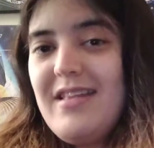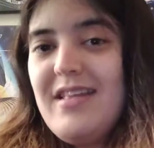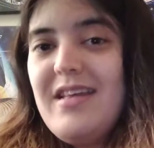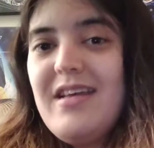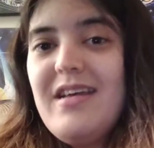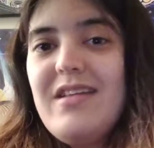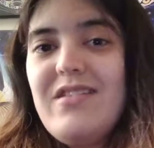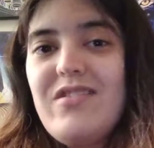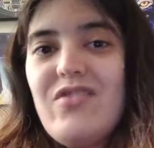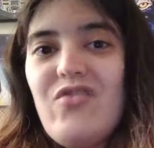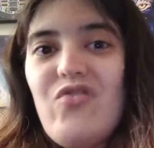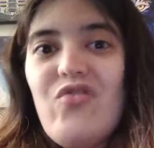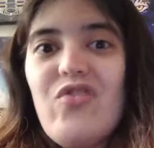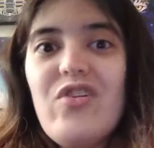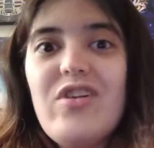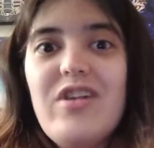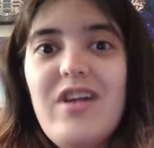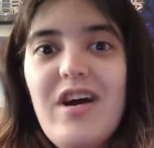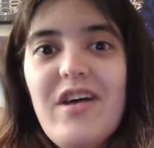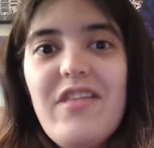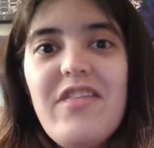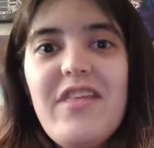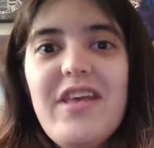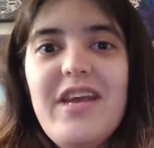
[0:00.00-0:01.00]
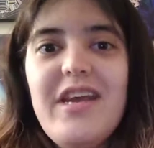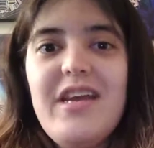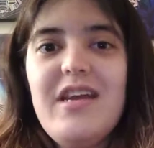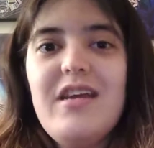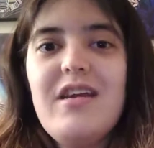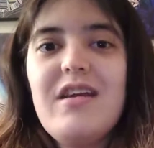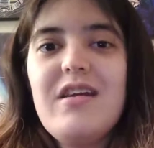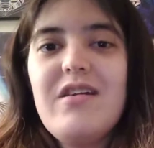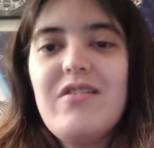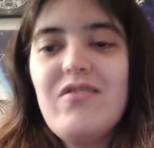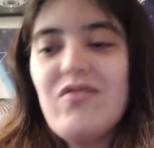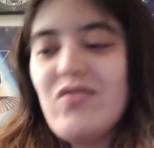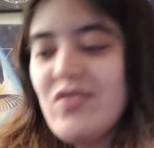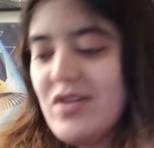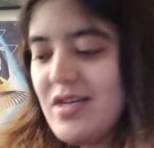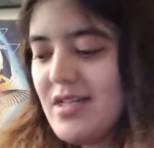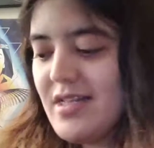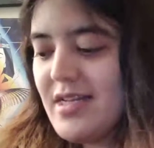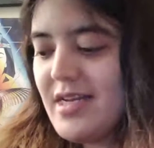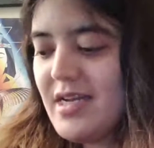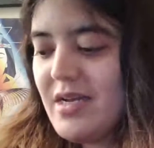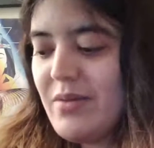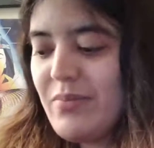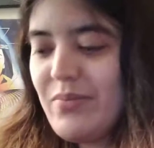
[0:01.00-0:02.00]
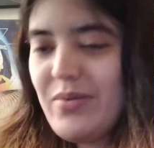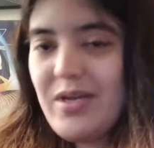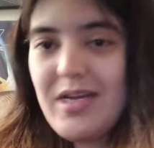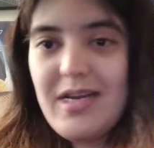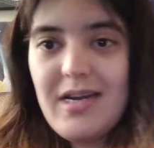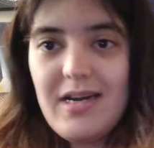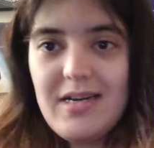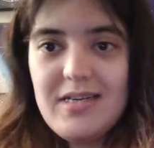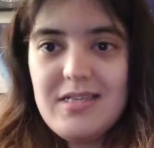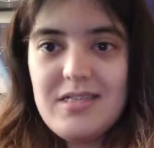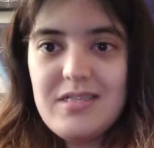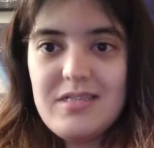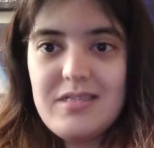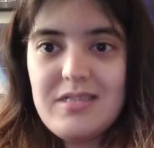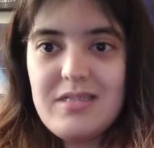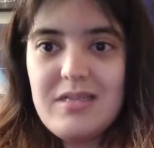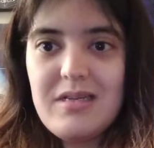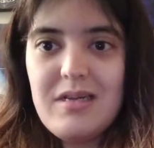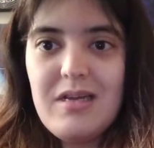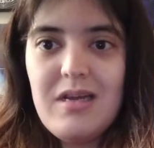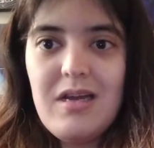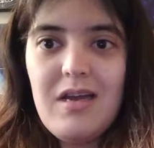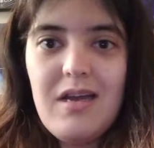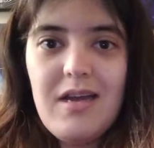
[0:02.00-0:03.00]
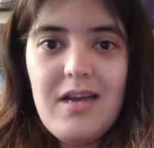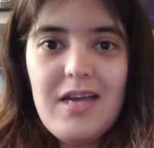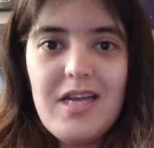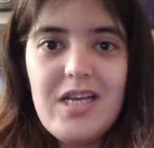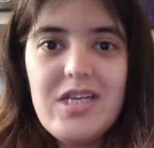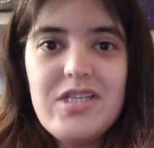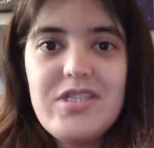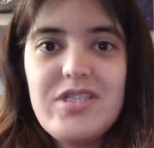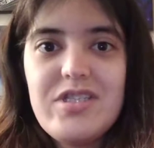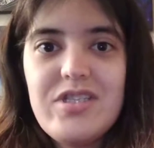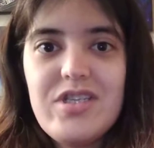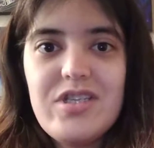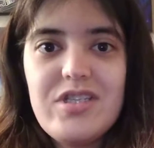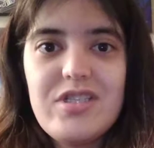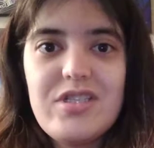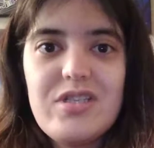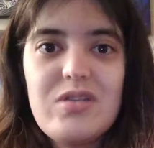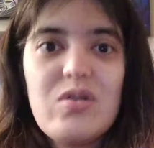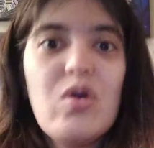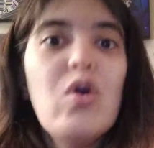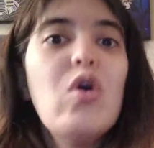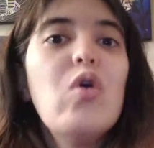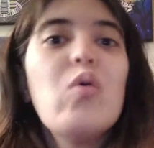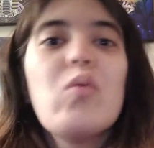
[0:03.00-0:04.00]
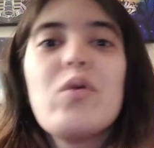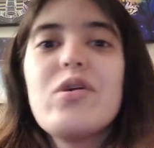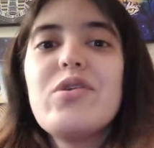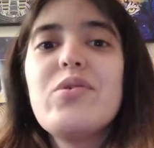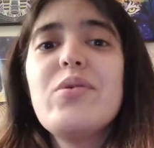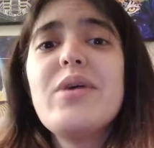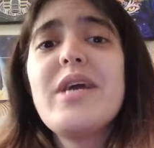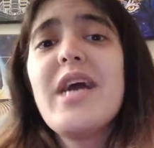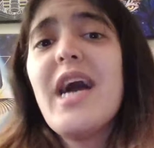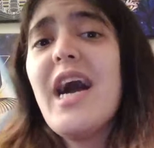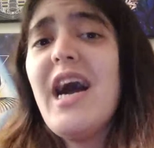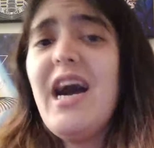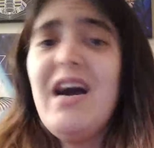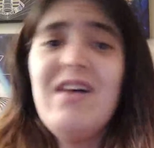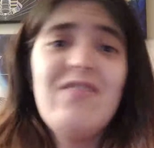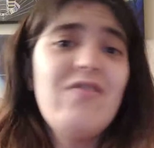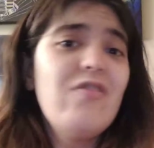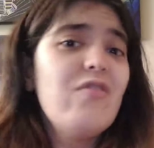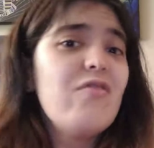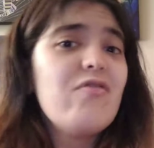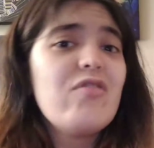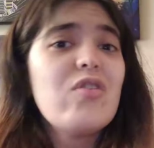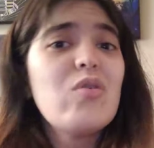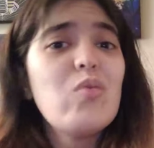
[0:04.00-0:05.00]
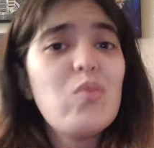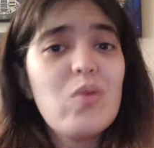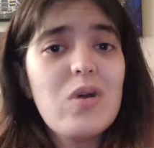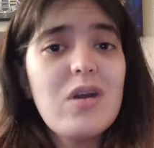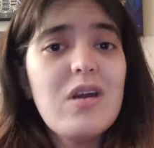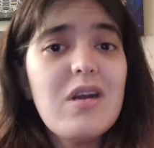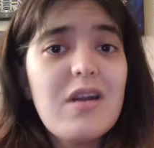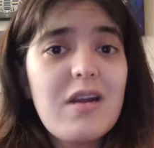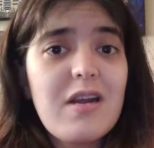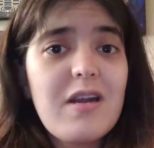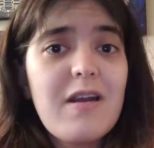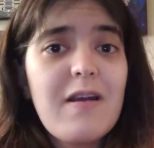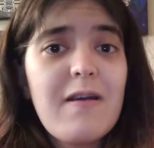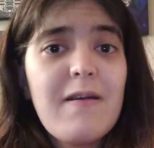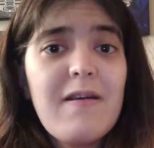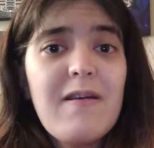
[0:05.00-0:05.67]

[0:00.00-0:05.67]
it's for nothing, really, because it's just, we're doing half of the work.